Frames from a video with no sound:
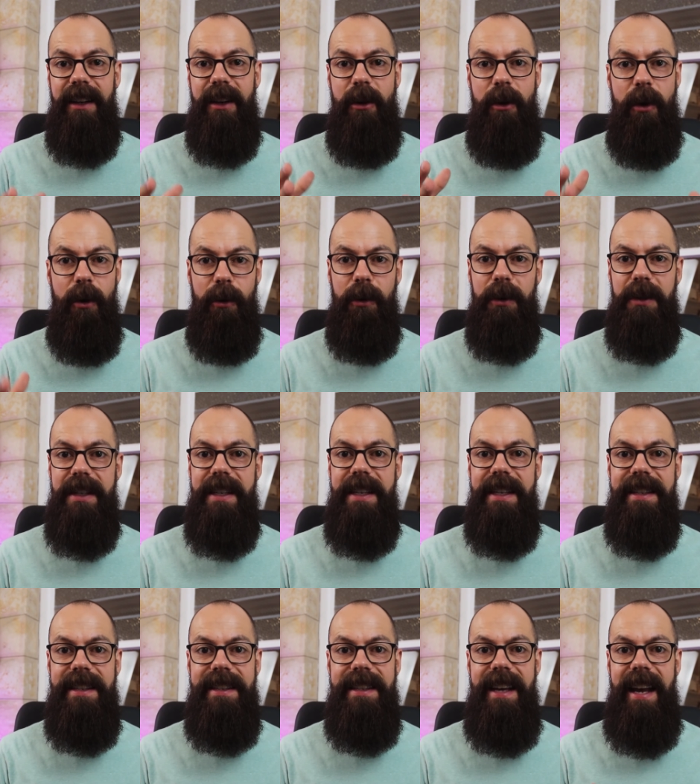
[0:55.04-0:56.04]

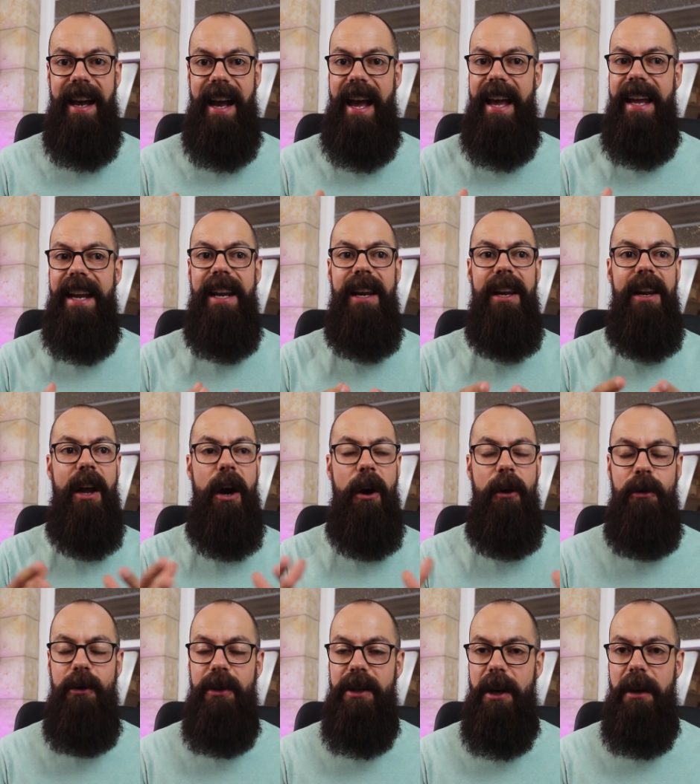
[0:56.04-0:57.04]
causes a
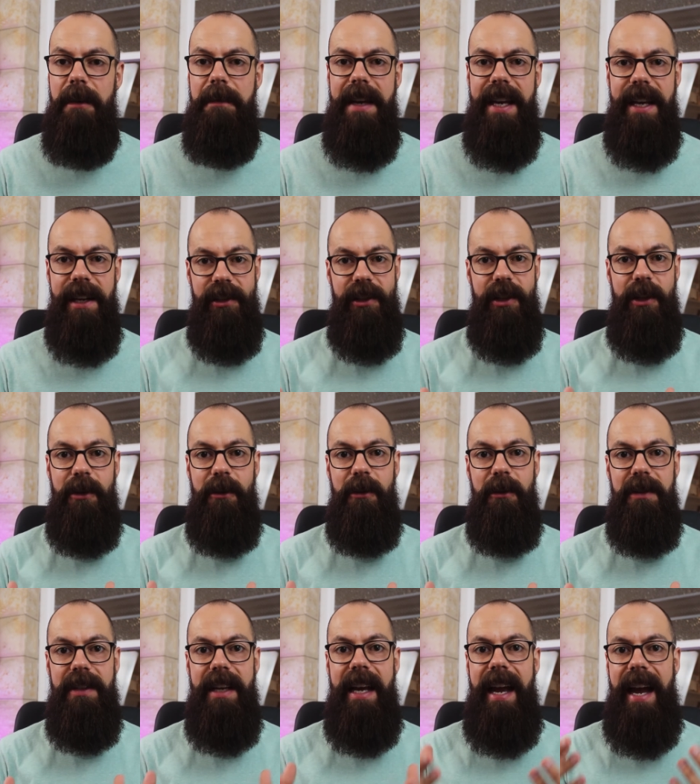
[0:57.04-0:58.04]
load of
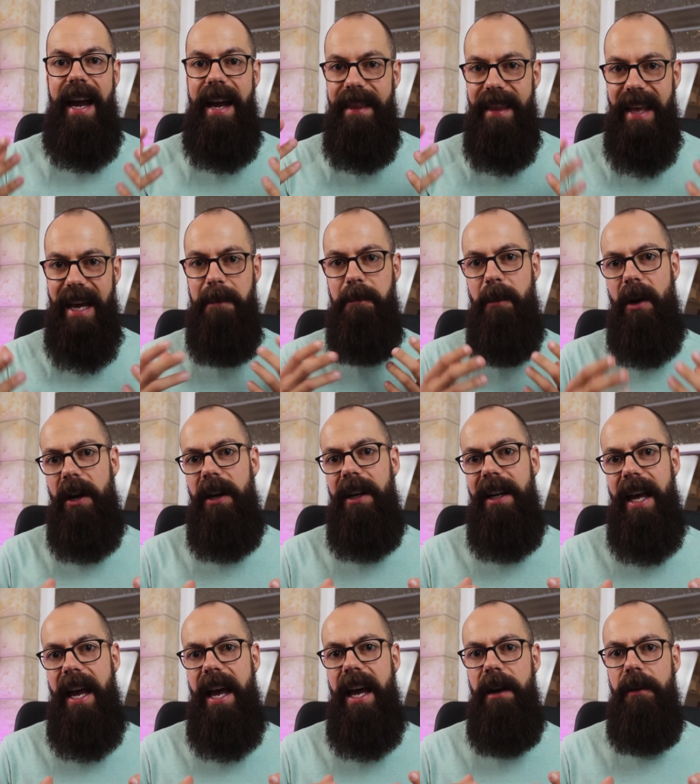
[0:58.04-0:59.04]
issues, and that
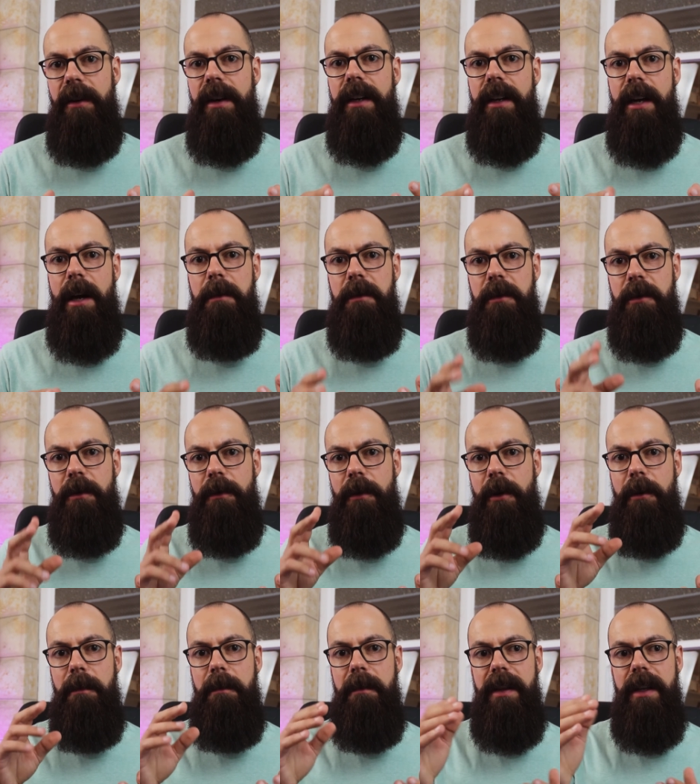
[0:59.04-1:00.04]
pilot error comes
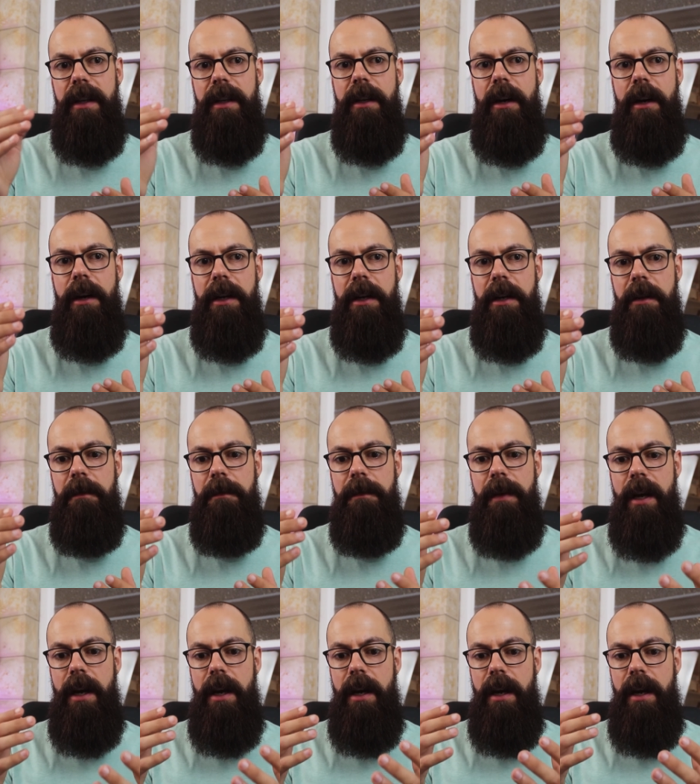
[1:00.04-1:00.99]
from the kind of